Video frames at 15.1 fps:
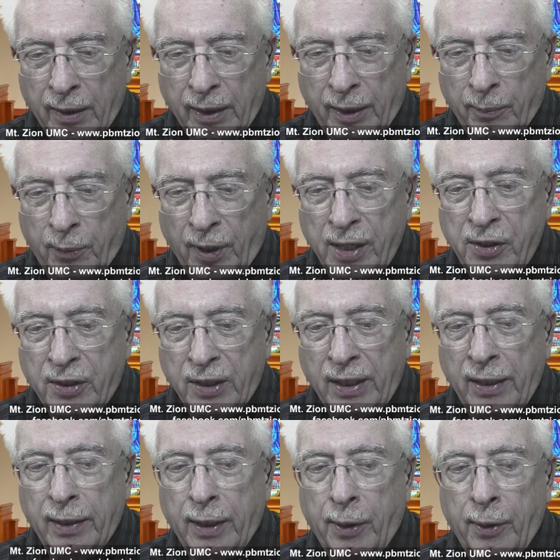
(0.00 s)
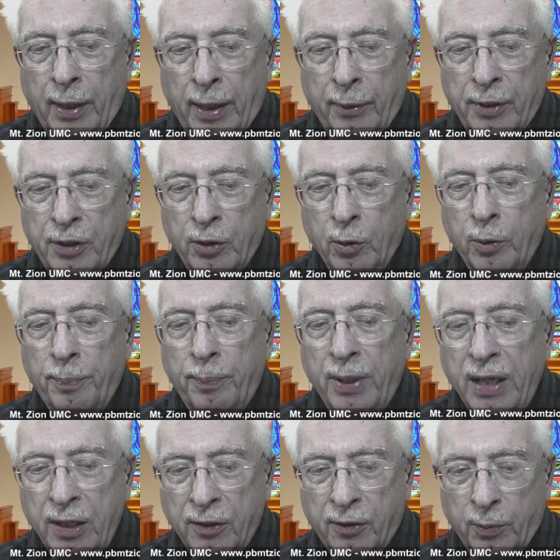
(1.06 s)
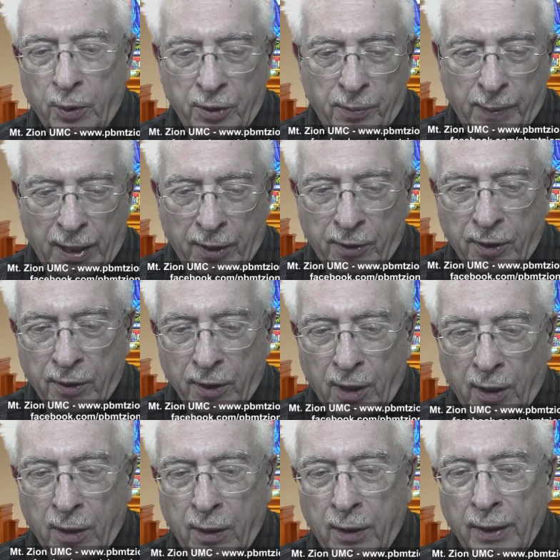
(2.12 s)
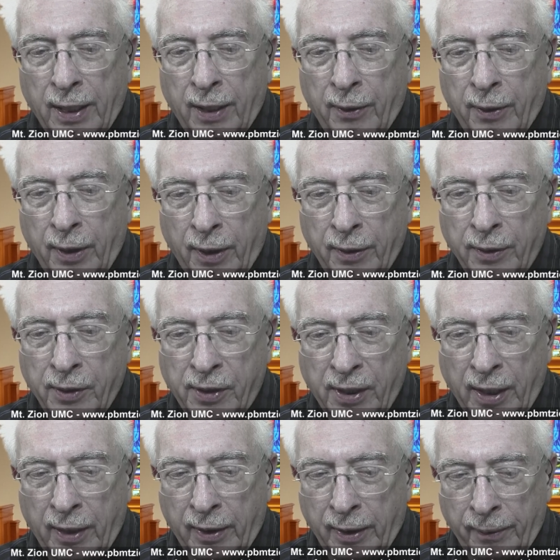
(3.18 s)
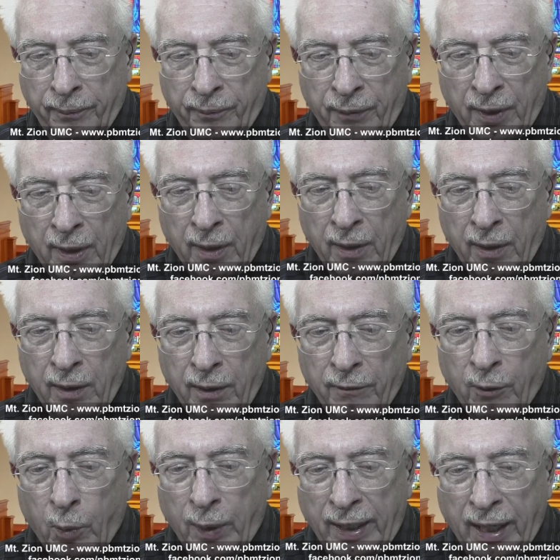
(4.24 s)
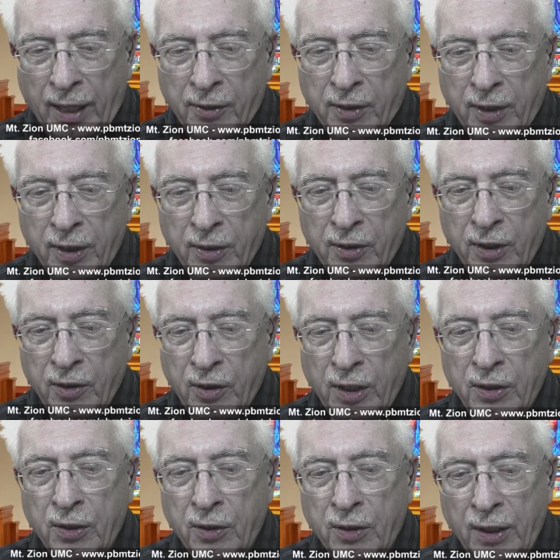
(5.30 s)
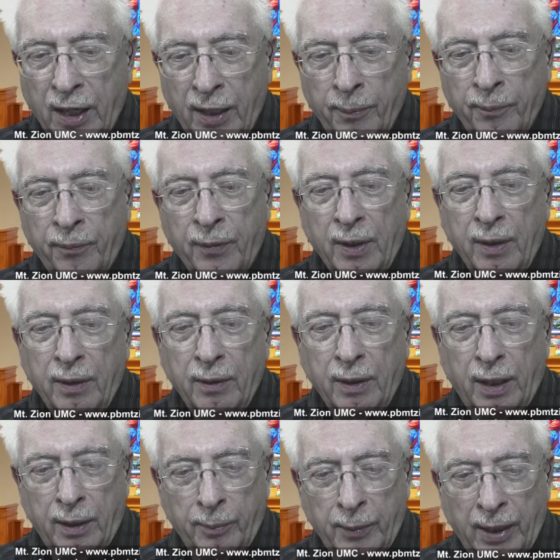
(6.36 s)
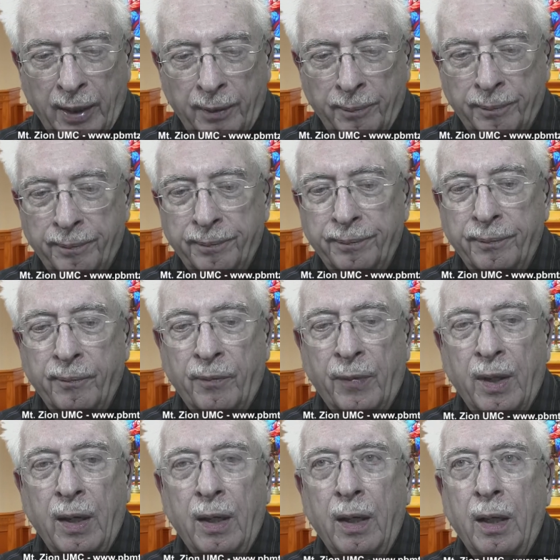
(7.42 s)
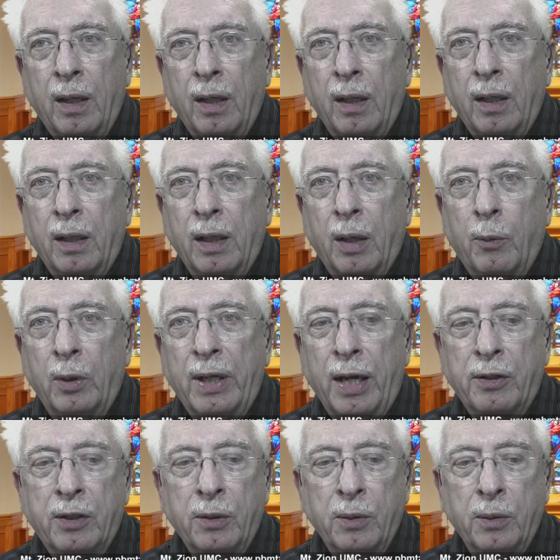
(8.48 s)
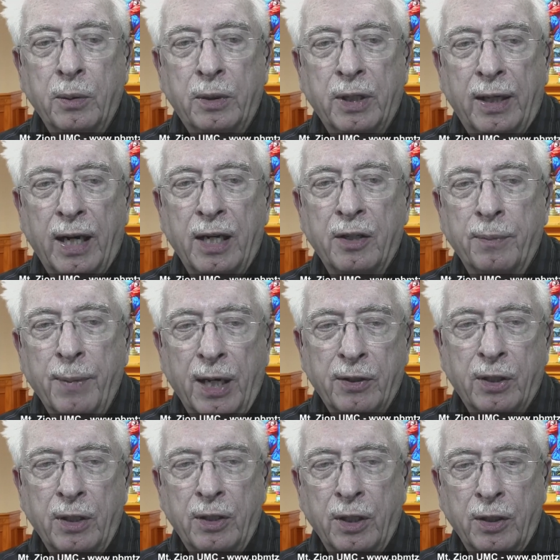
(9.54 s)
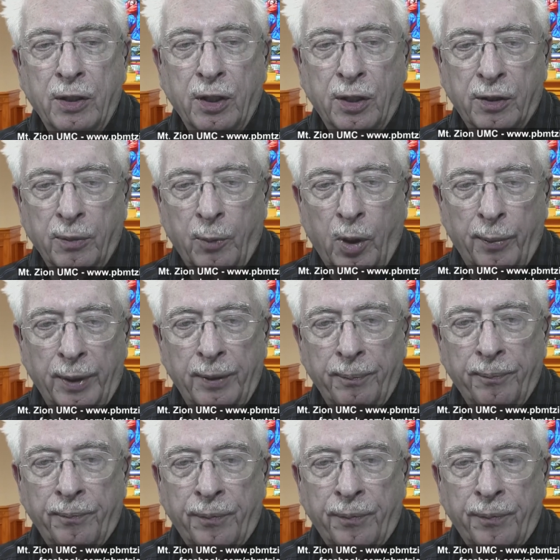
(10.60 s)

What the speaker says: and place in our hearts your peace, which passes all our understanding. For we ask this in Jesus' name. Amen. And we'll get to today's message in just a moment.